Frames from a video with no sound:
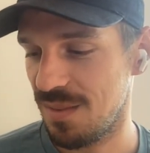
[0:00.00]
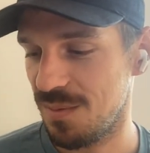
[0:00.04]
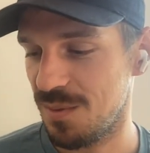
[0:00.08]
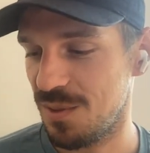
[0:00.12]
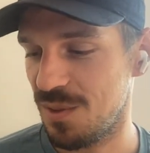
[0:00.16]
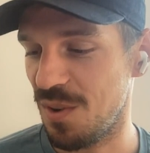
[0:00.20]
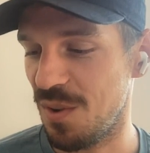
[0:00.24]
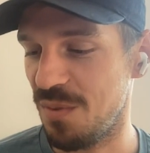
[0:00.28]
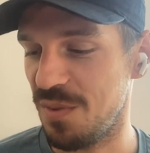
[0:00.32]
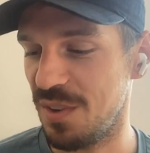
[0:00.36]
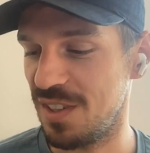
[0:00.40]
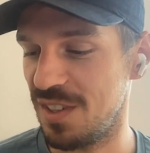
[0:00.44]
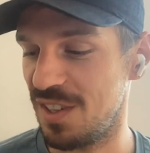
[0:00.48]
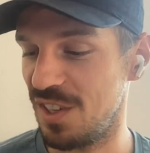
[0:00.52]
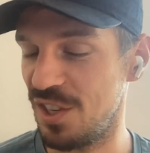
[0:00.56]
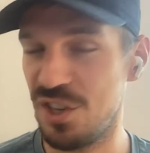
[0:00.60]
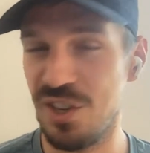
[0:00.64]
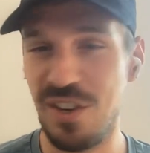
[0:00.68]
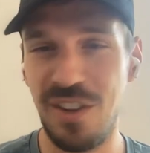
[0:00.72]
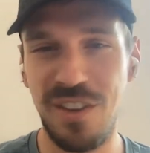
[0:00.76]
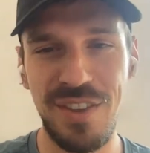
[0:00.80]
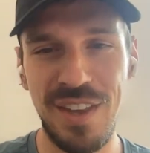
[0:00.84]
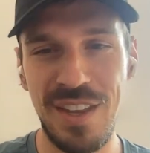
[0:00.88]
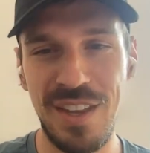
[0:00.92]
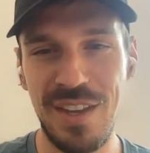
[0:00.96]
sort of
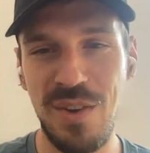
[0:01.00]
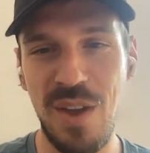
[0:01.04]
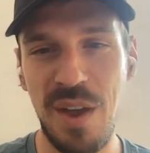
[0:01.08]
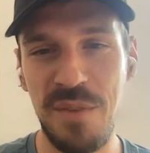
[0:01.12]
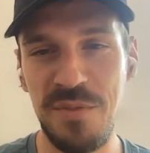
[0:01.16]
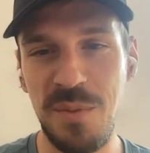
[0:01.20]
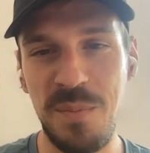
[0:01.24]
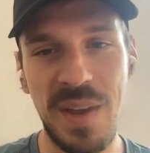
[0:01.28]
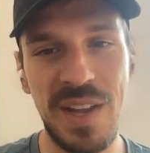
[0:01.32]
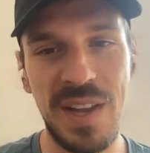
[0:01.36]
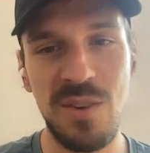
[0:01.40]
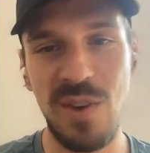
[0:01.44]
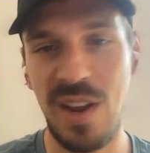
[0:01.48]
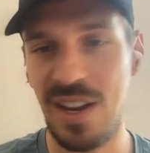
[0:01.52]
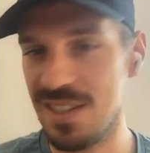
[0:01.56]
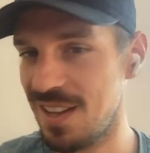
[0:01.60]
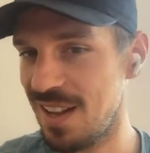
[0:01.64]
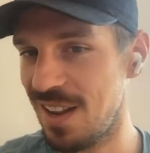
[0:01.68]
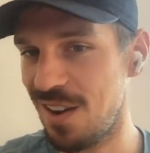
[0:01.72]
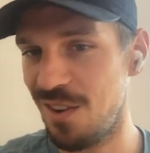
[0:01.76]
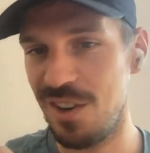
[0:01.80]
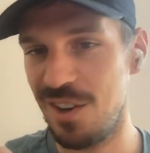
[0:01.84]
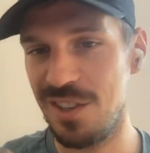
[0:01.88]
additional thing you have to pay to Axelar?